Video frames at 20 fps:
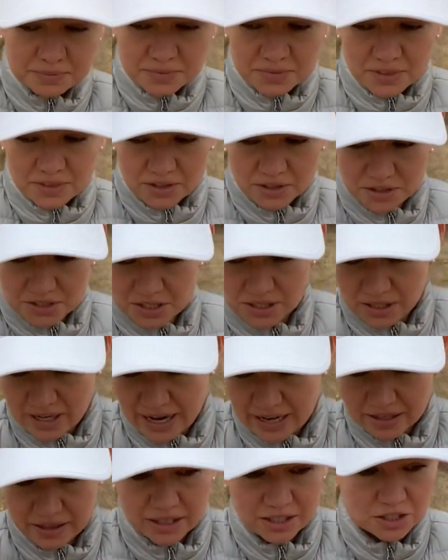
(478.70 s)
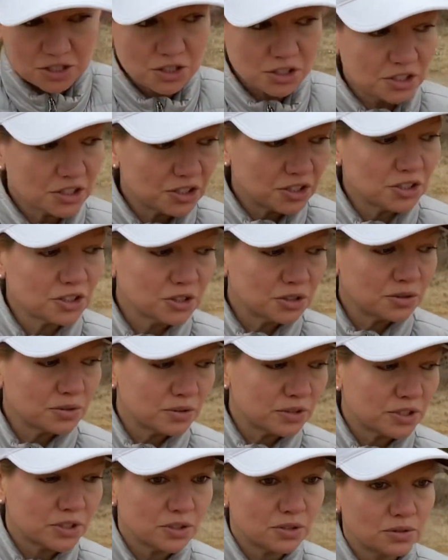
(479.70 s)
there's a lot of things you can do
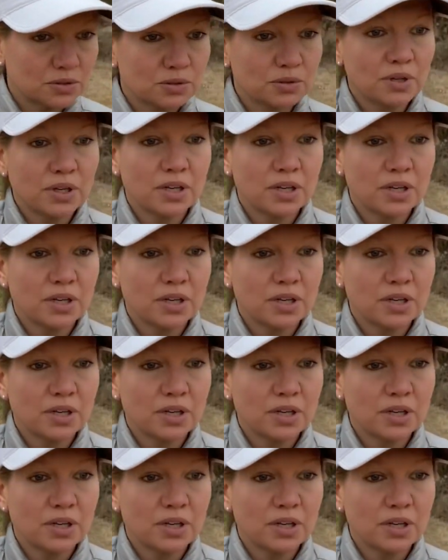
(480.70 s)
to